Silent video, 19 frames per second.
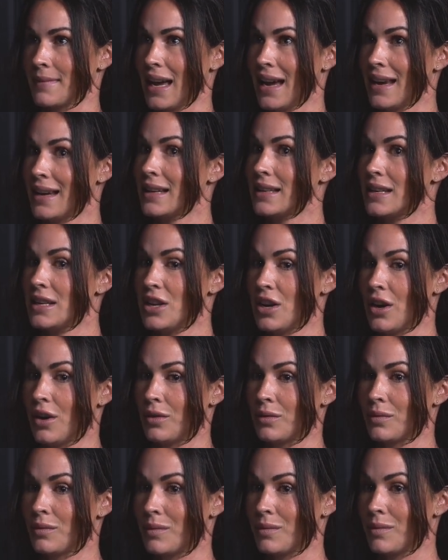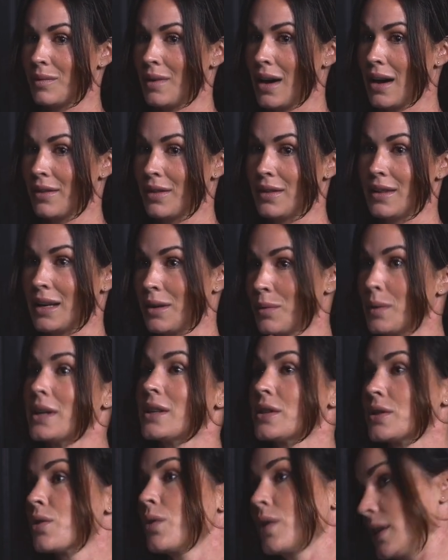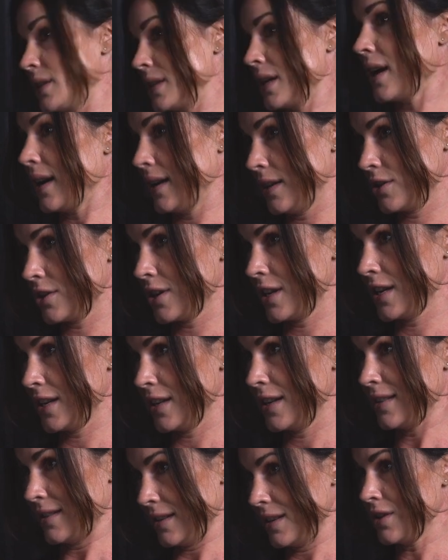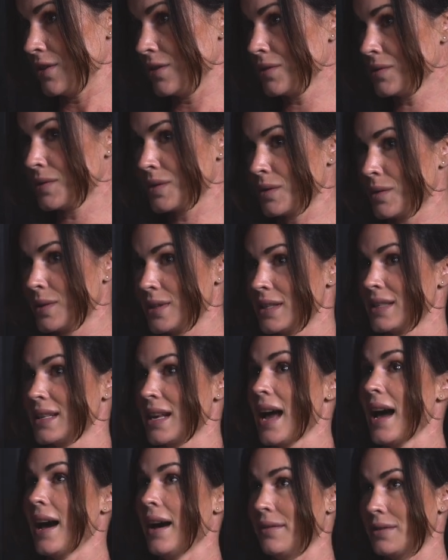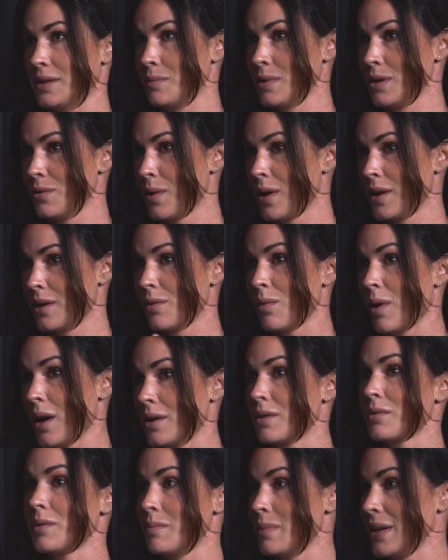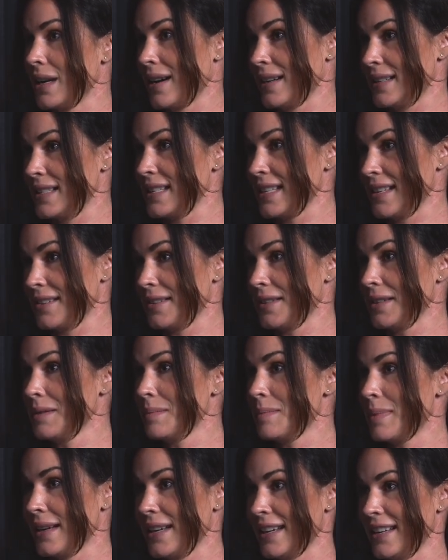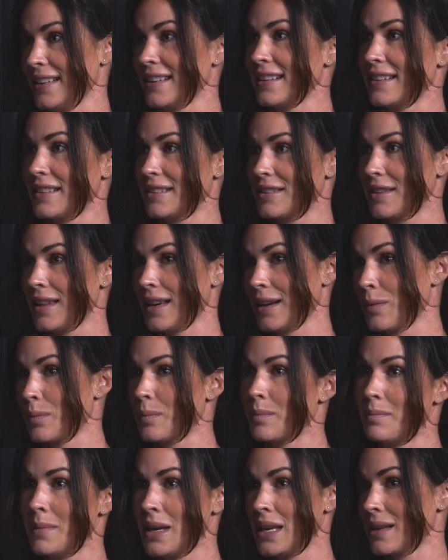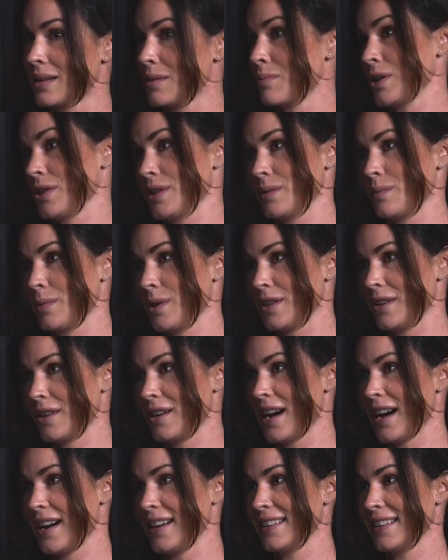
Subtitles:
And it, liquid is going to hydrate you, so it doesn't have to be water. Water would be ideal, but like meeting the person where they're at.